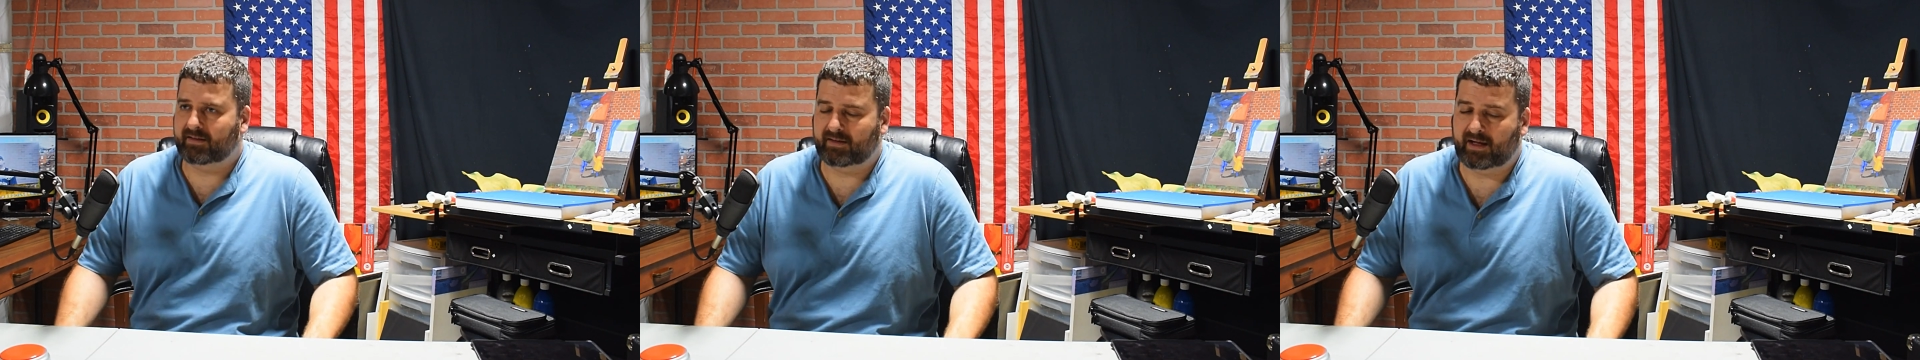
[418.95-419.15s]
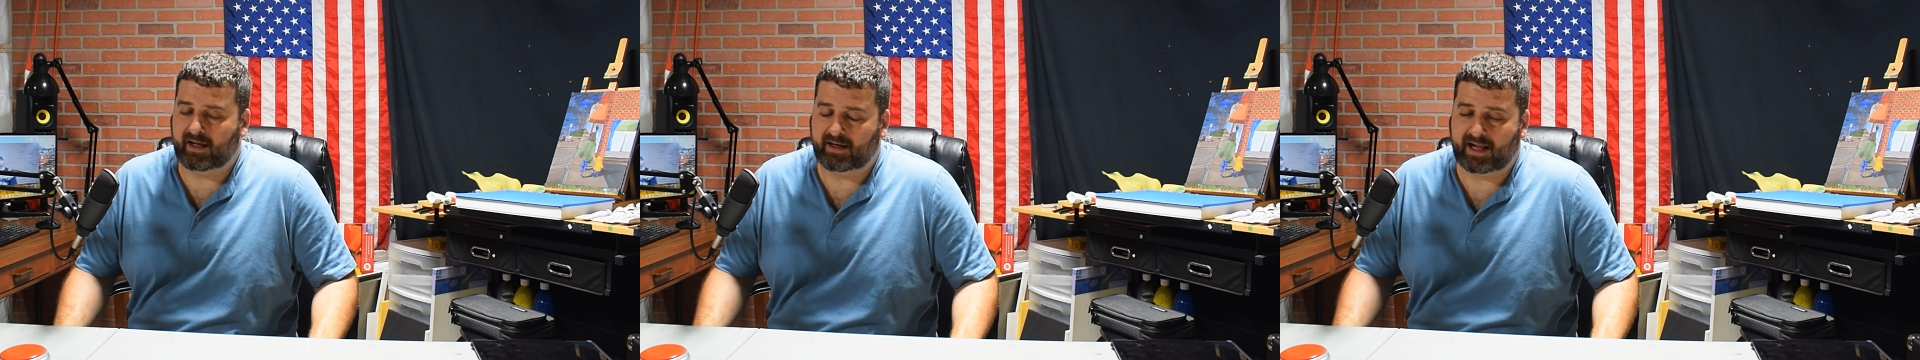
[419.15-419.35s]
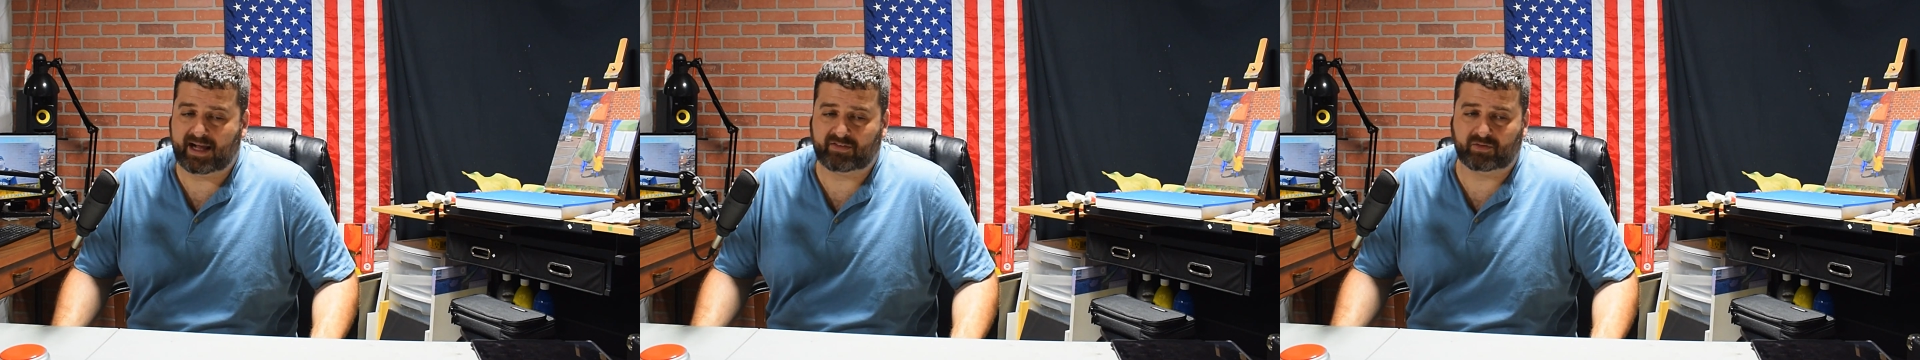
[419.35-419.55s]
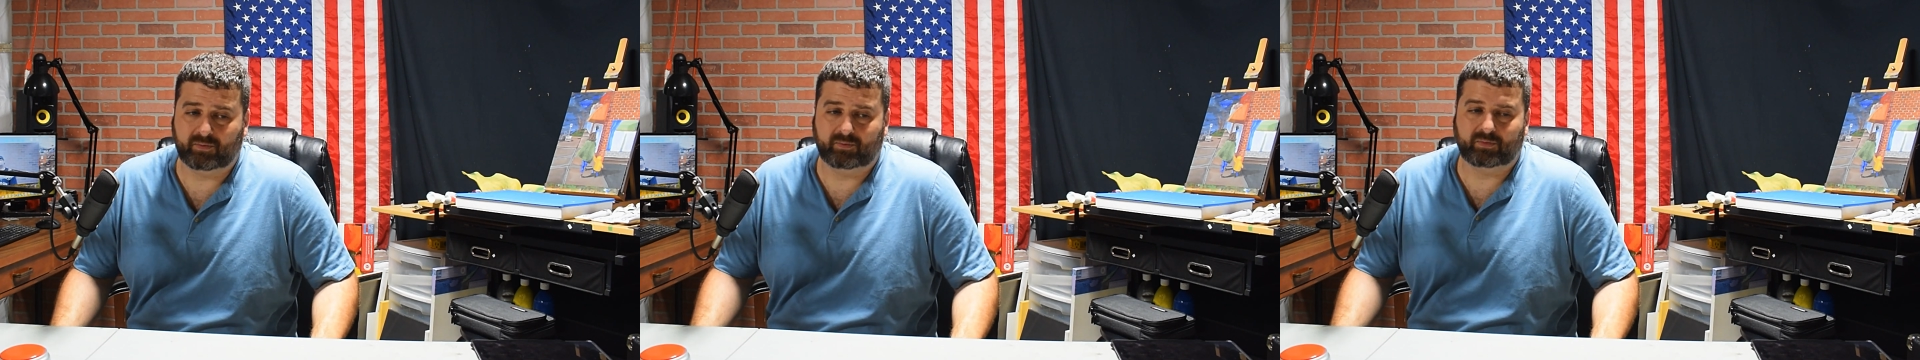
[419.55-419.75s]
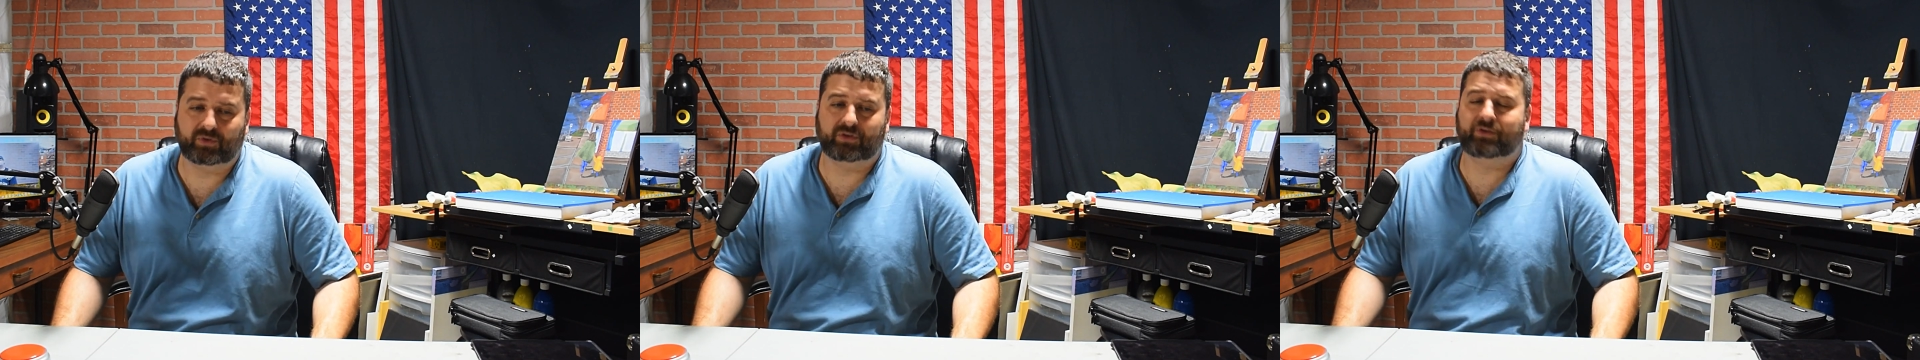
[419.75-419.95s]
And I asked
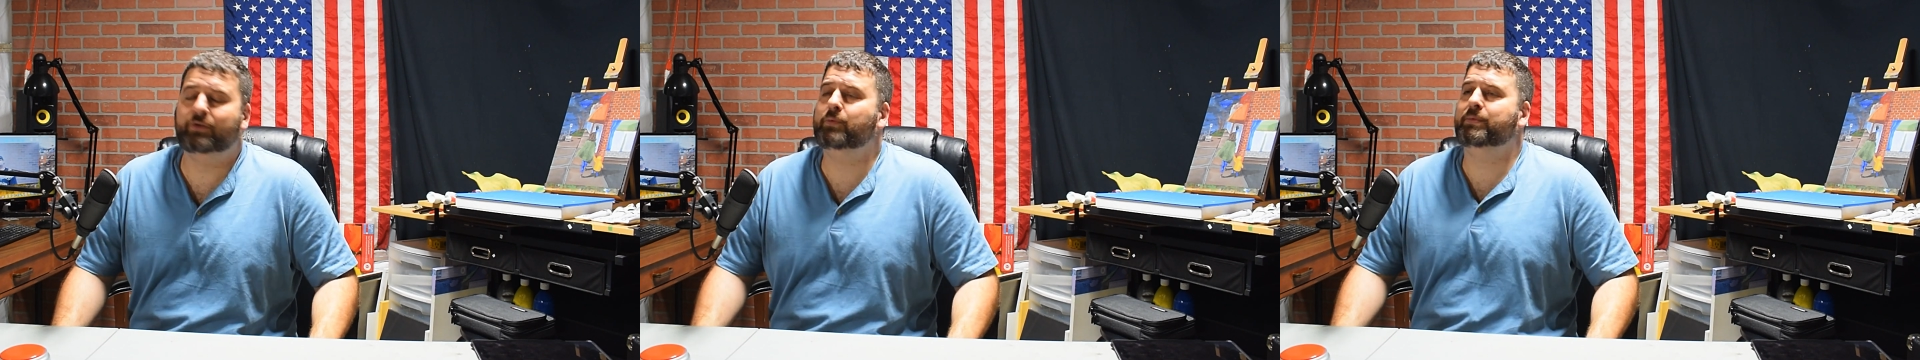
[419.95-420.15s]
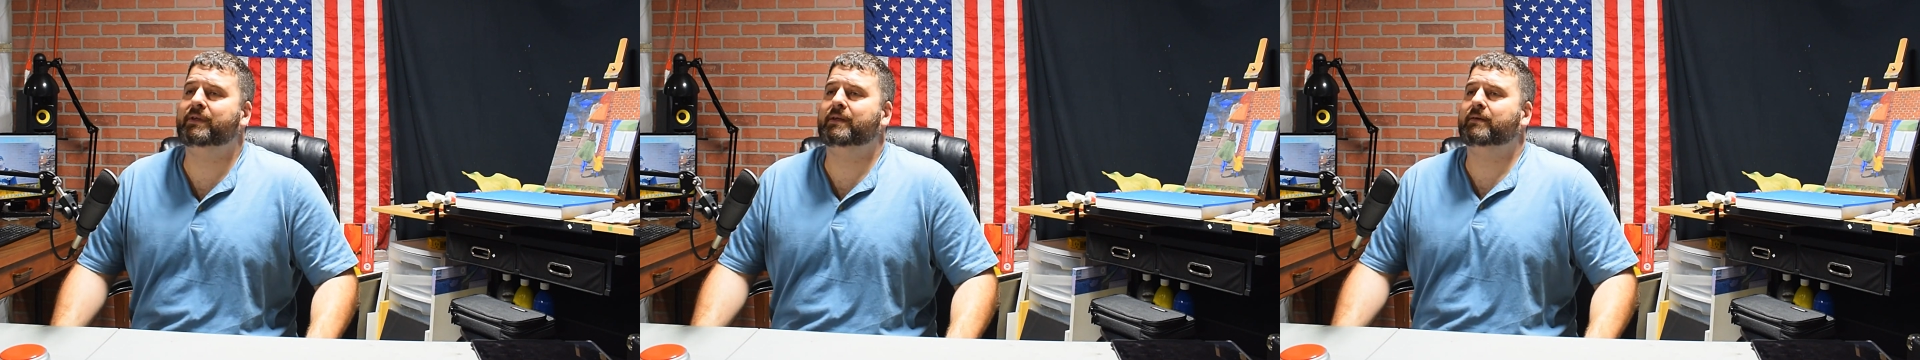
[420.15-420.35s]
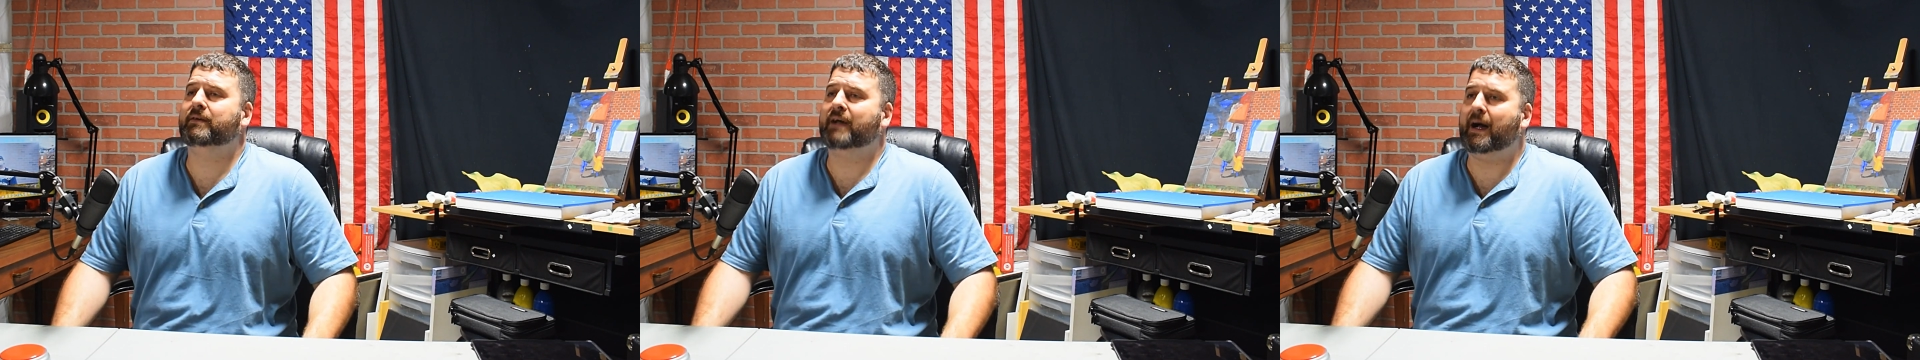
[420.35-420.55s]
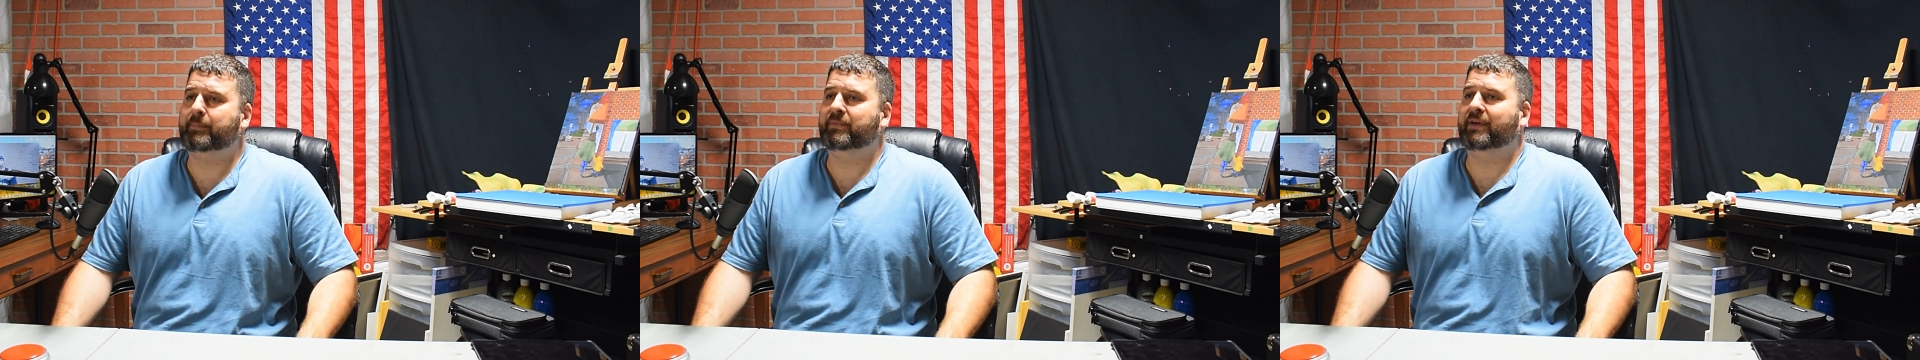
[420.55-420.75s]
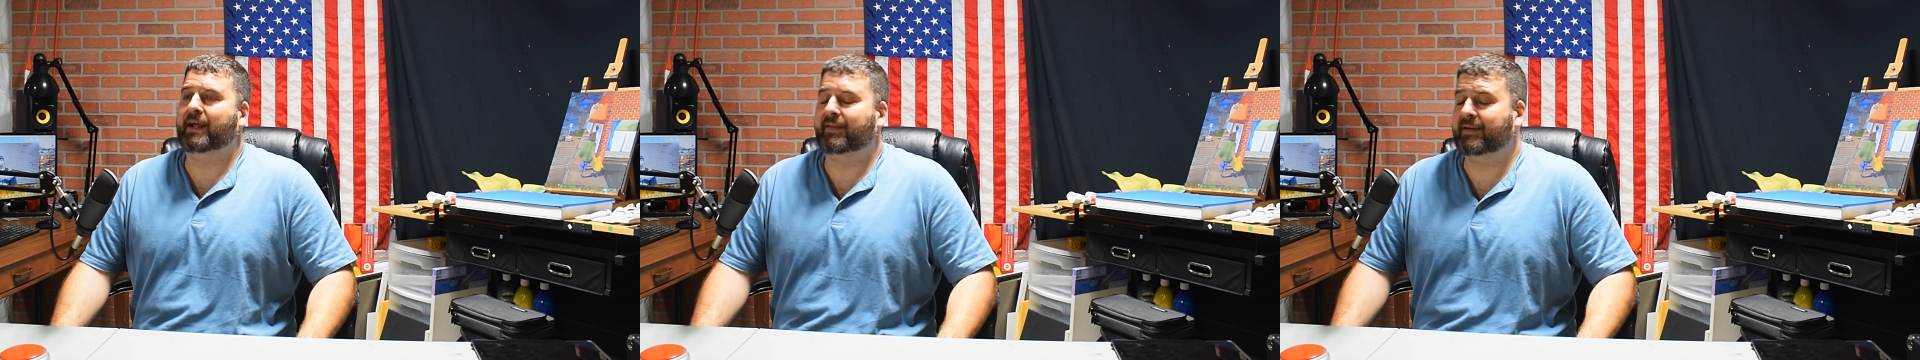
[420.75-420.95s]
him, "Could you be a cop
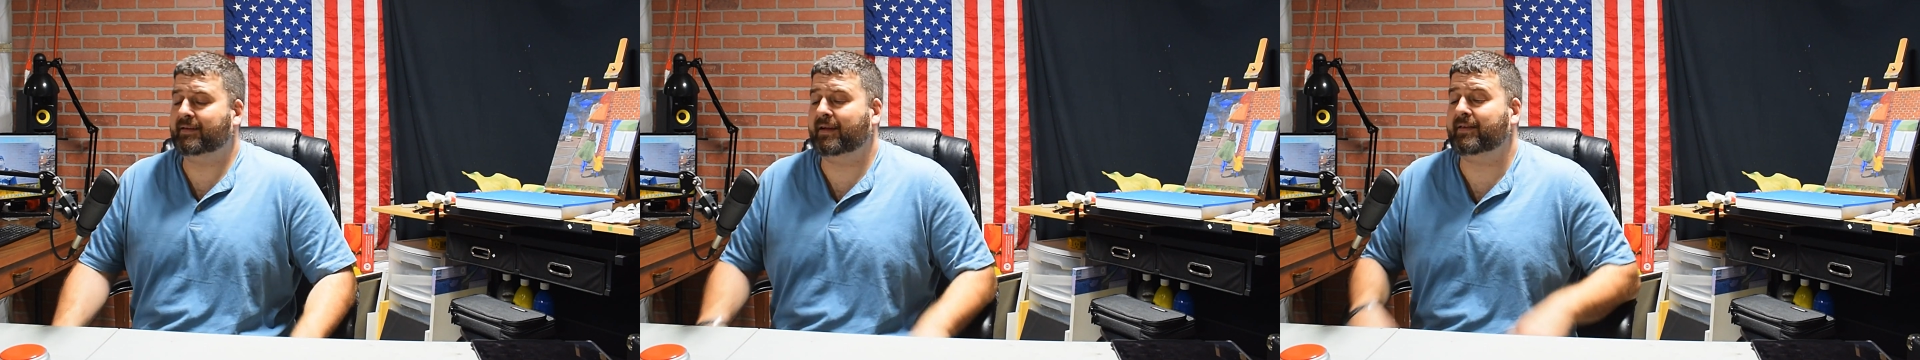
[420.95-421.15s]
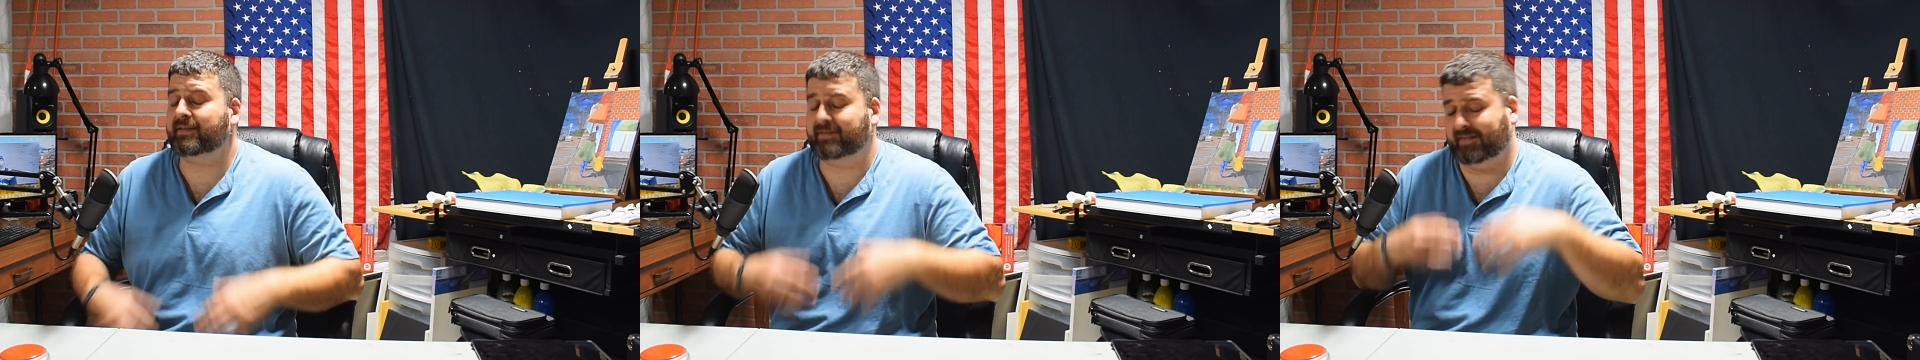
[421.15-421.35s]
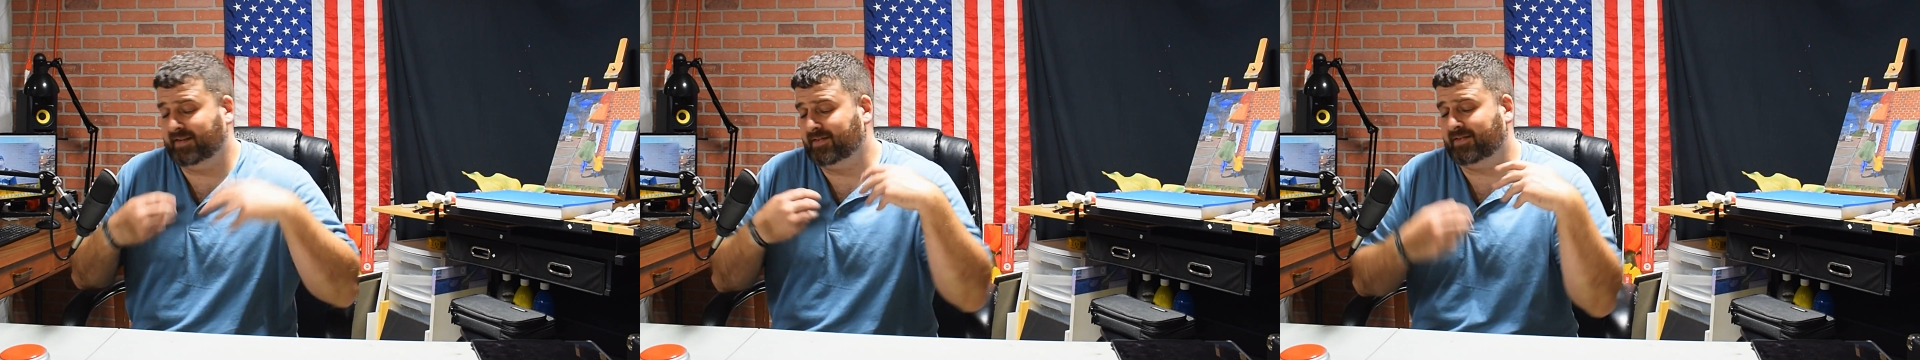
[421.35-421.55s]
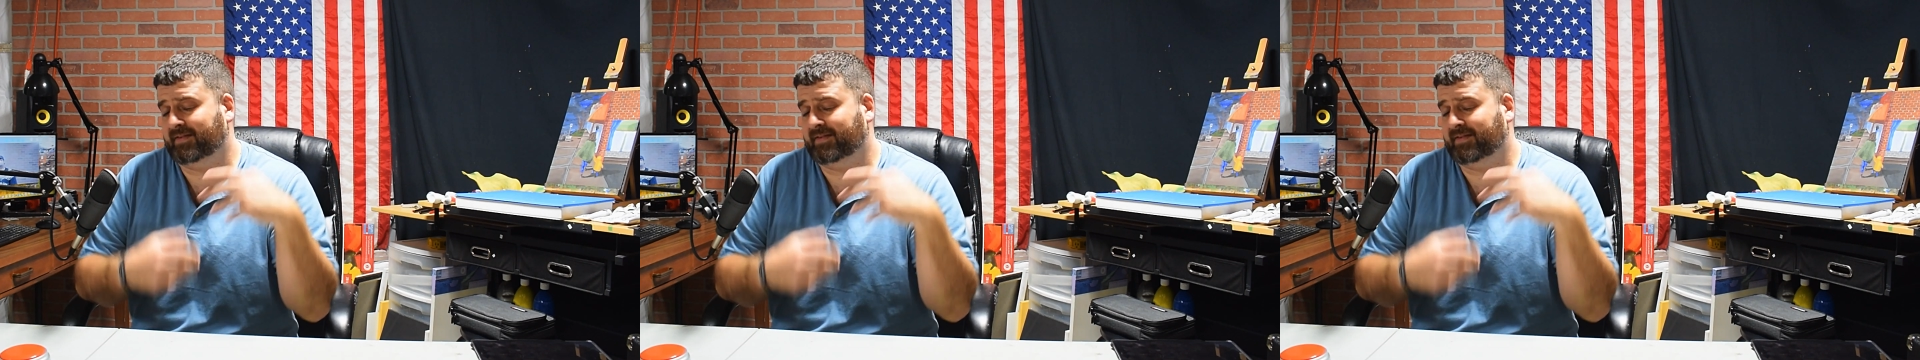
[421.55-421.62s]
today?" Now, this is